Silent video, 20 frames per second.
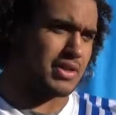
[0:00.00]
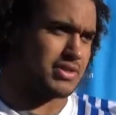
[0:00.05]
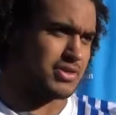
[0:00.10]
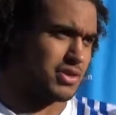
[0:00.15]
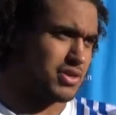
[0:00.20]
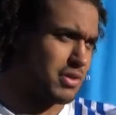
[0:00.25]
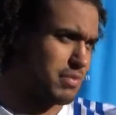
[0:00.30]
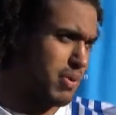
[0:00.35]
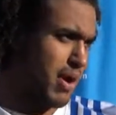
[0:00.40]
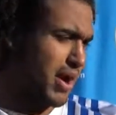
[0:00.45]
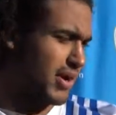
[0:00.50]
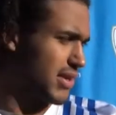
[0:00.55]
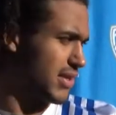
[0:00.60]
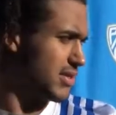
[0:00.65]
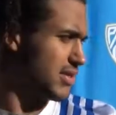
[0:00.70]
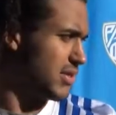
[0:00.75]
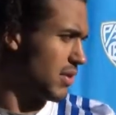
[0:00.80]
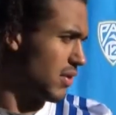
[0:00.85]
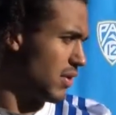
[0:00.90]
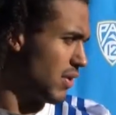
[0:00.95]
it's earned in
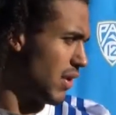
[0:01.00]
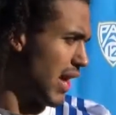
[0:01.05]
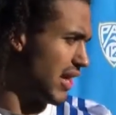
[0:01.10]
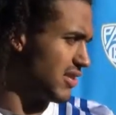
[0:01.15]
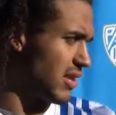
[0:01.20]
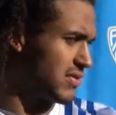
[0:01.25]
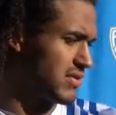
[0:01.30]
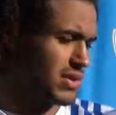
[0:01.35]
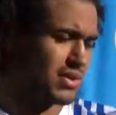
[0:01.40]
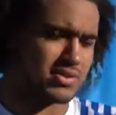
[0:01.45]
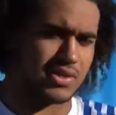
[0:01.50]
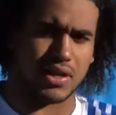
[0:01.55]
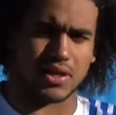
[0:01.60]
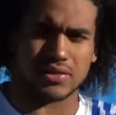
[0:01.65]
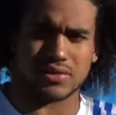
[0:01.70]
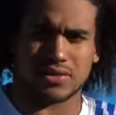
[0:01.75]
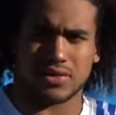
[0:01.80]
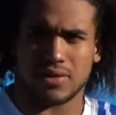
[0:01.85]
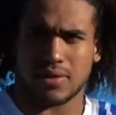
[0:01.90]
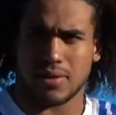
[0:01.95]
practice, so hats off to those guys.